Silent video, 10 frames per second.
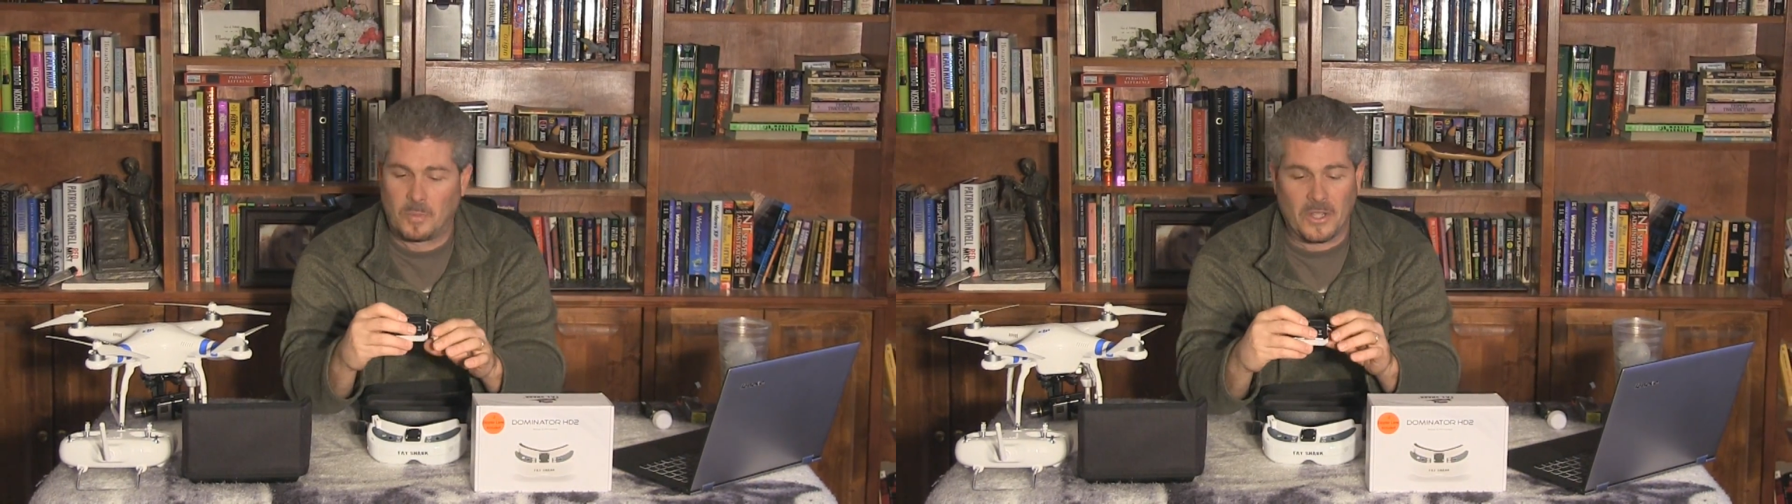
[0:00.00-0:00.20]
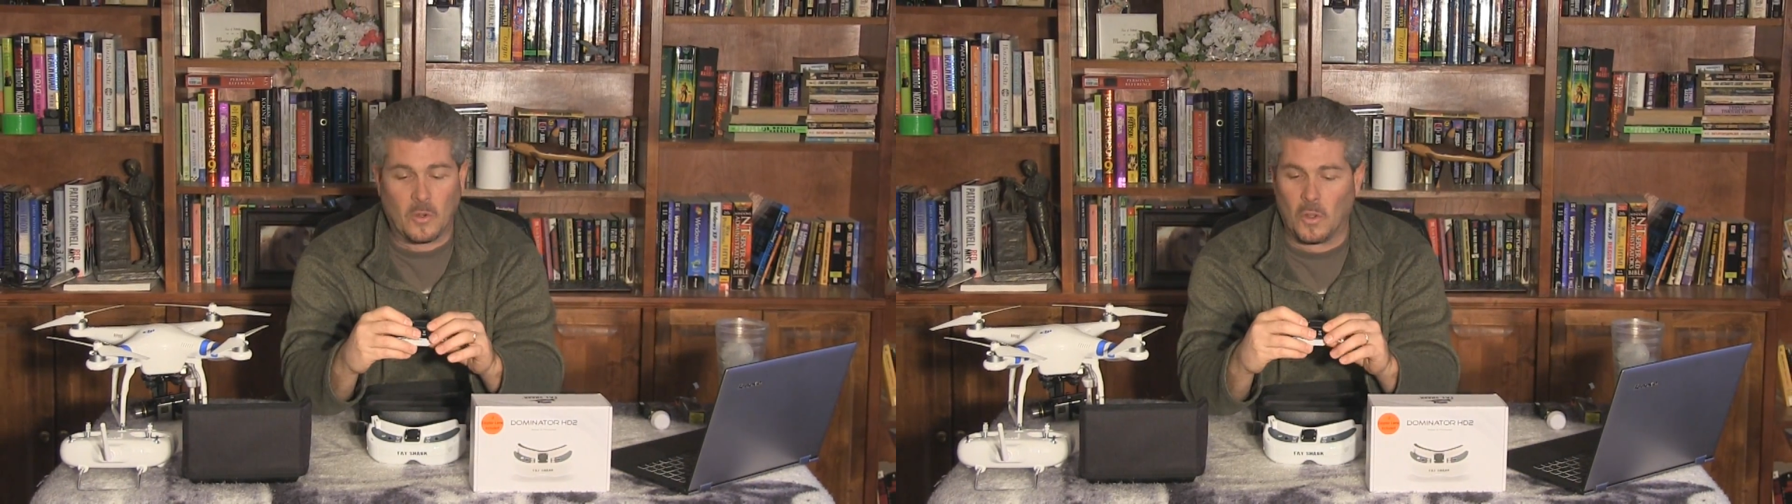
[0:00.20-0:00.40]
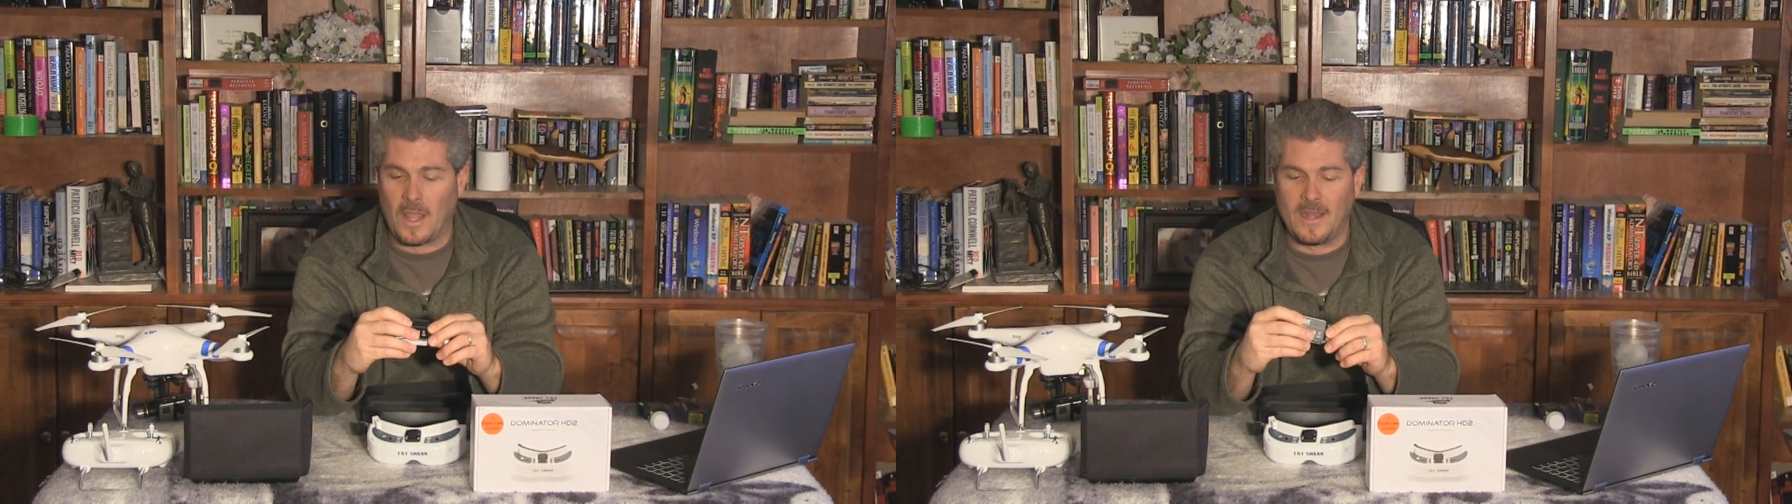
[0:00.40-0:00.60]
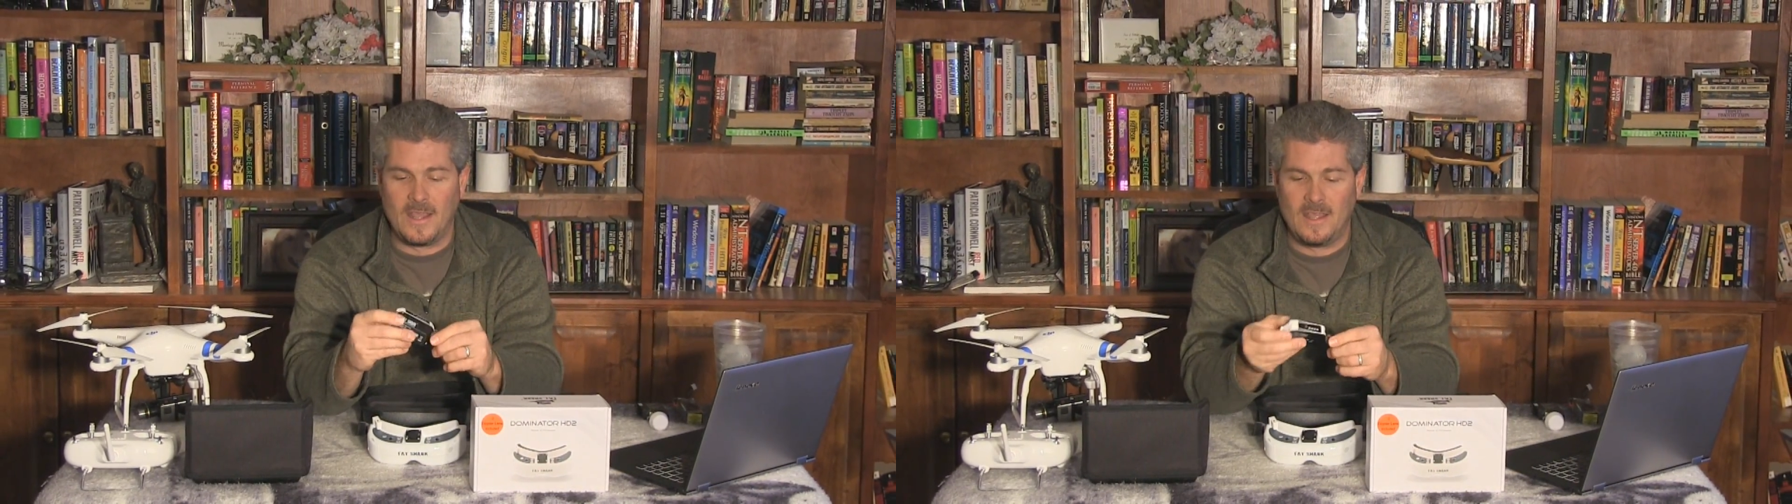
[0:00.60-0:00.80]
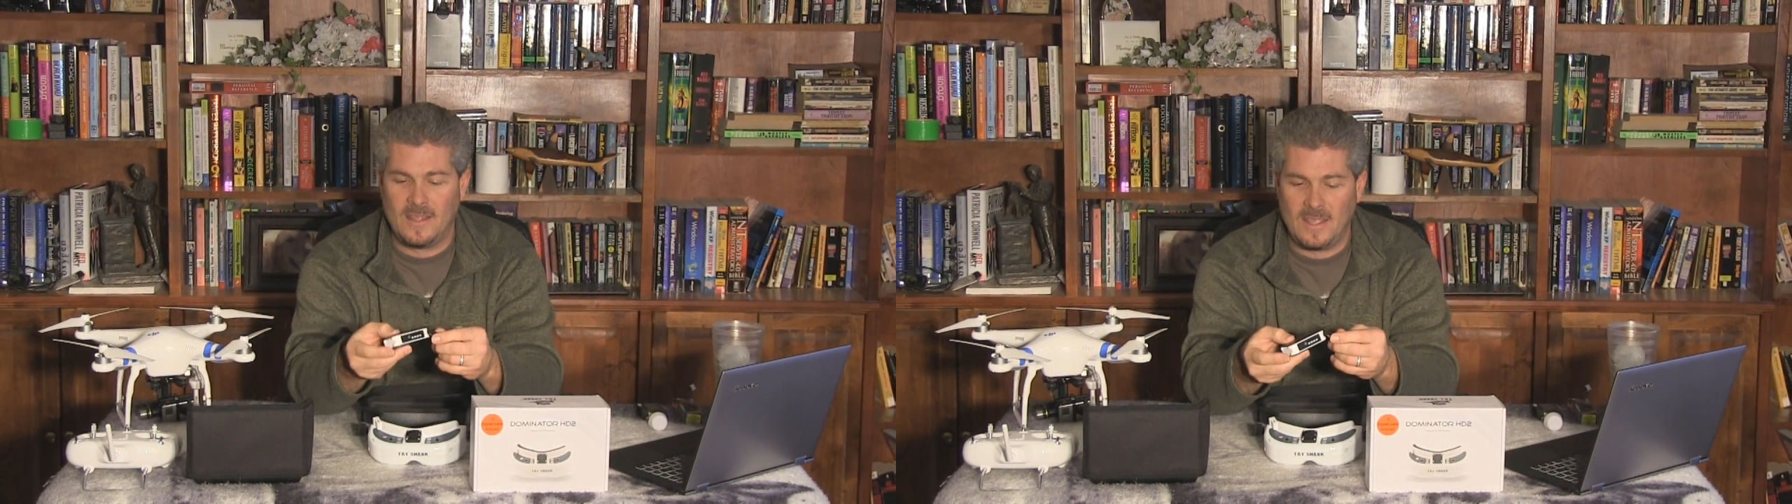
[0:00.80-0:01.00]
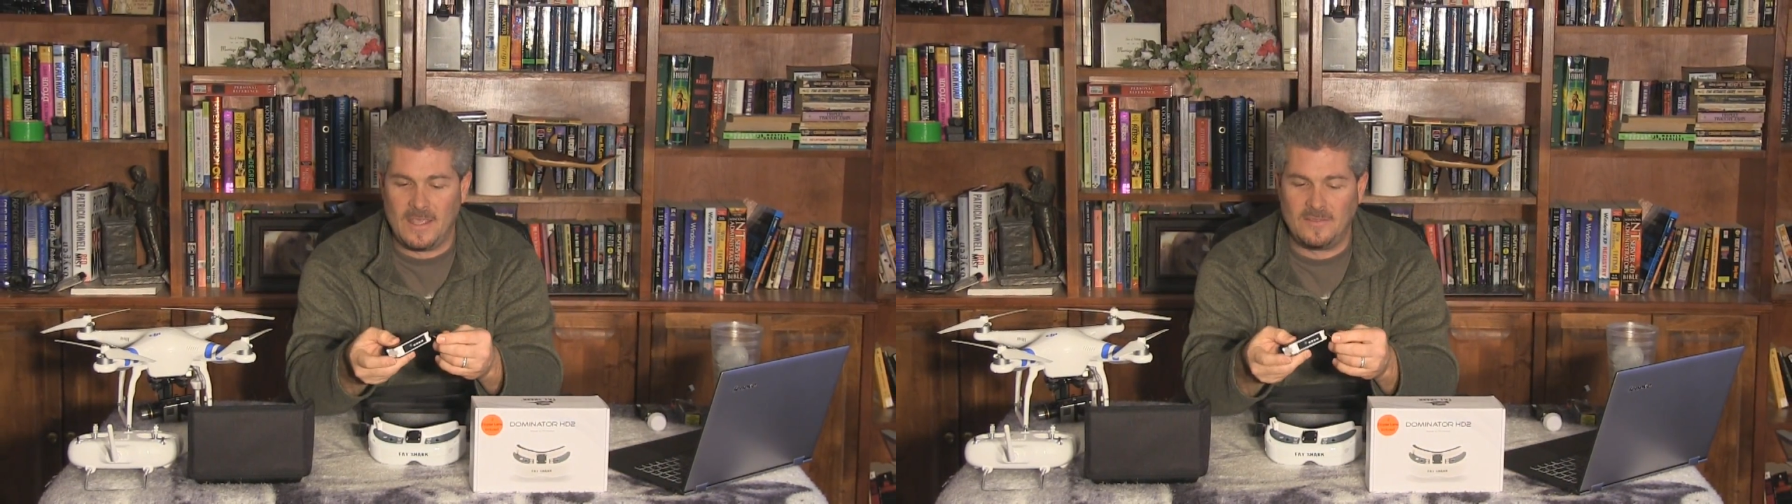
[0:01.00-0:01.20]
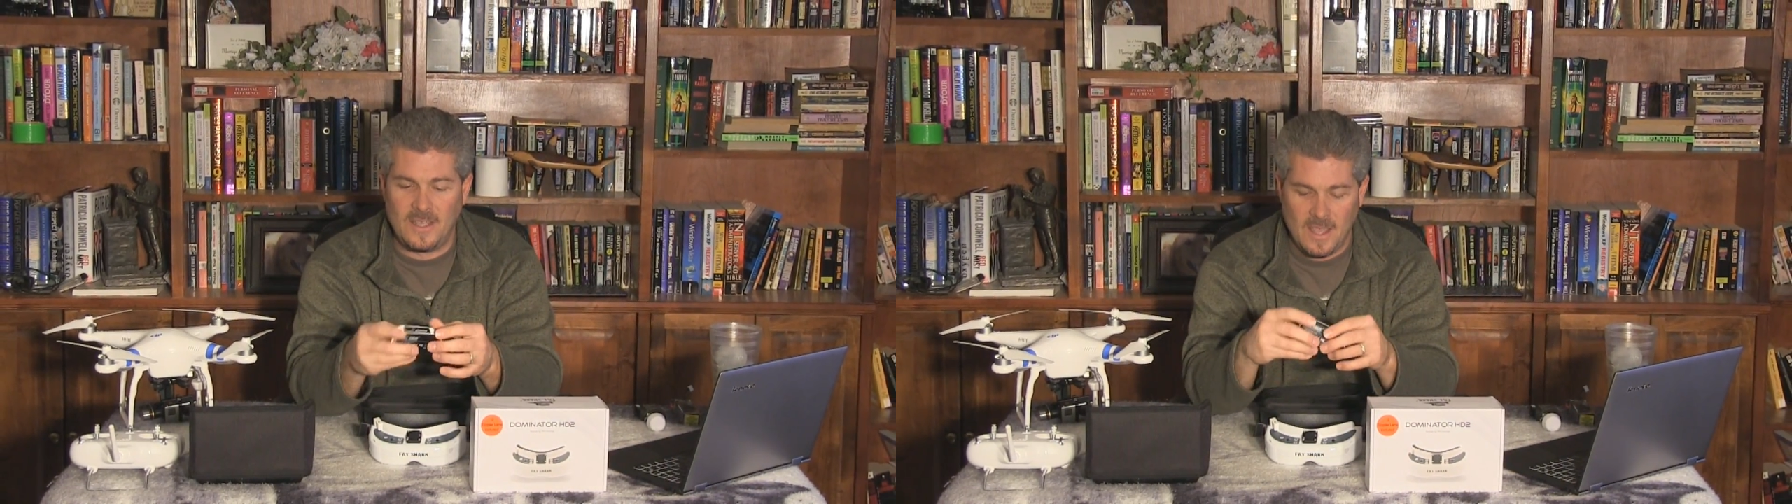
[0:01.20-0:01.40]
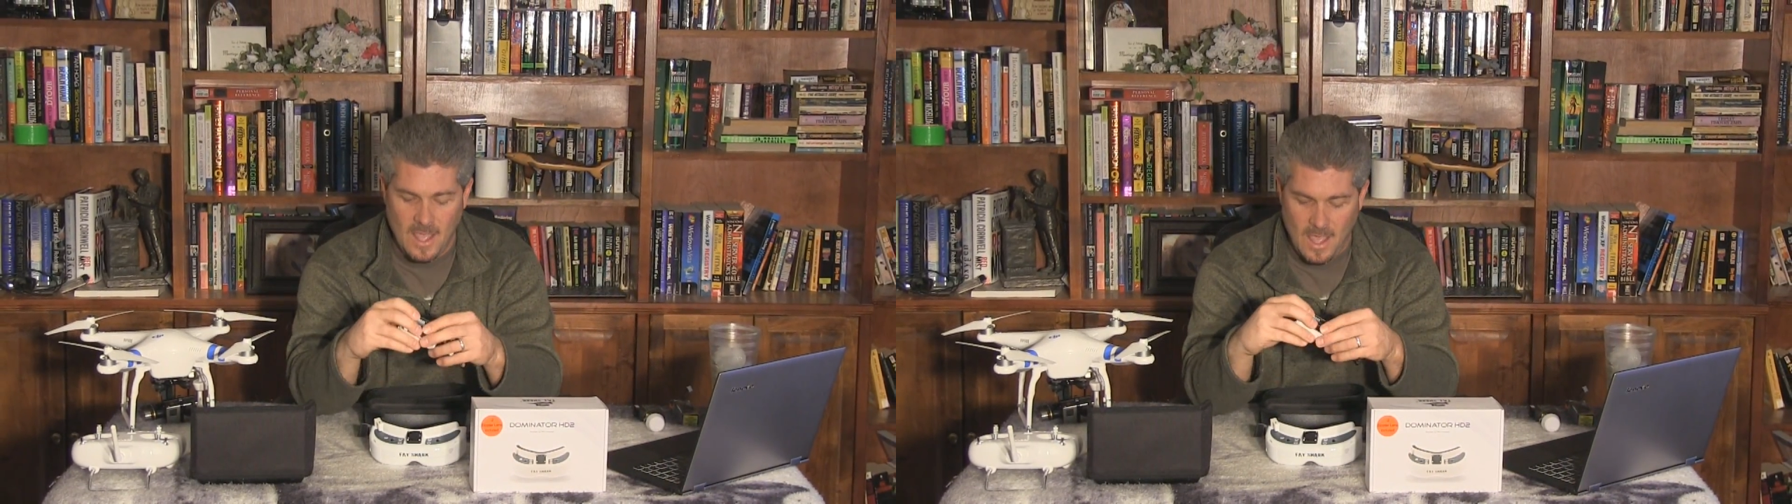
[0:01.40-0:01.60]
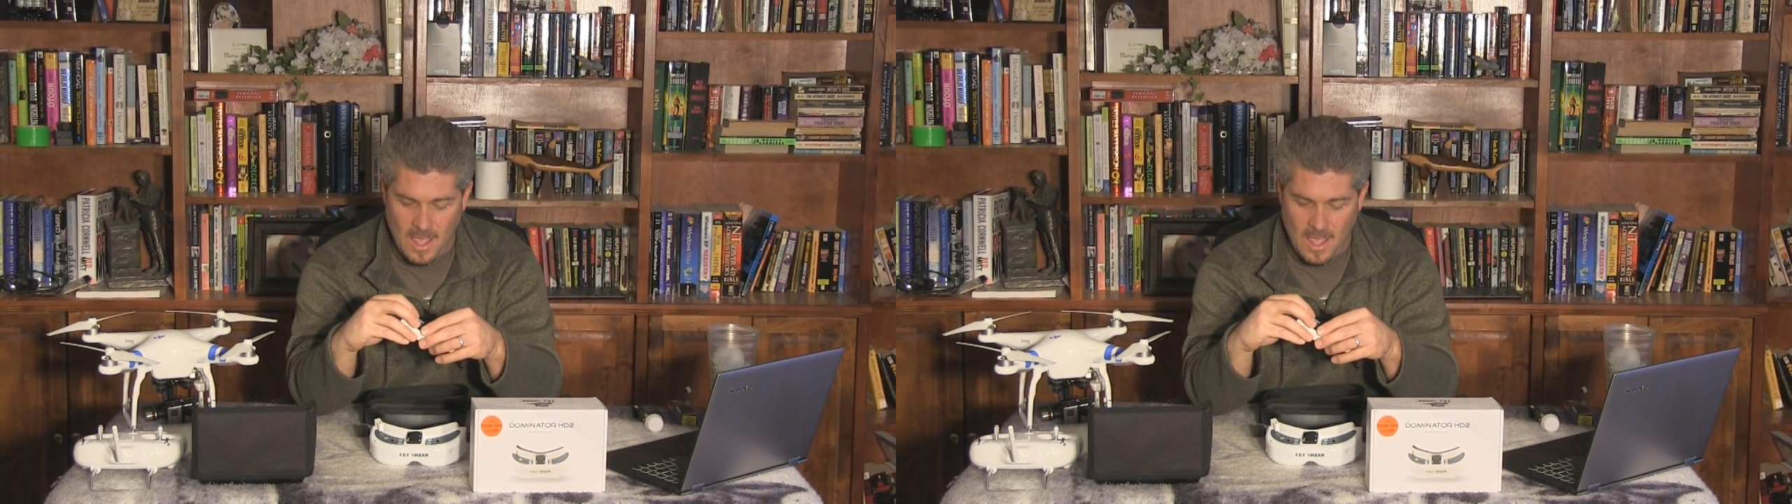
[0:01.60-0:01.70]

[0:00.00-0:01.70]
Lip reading: Pretty cool idea, easy,